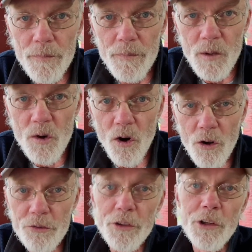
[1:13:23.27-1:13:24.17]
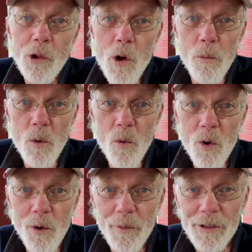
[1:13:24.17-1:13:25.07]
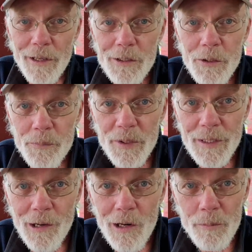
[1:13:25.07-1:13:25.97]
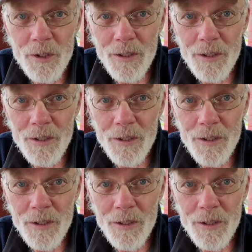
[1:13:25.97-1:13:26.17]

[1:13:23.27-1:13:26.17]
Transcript: Causing global warming. That could be Harbor.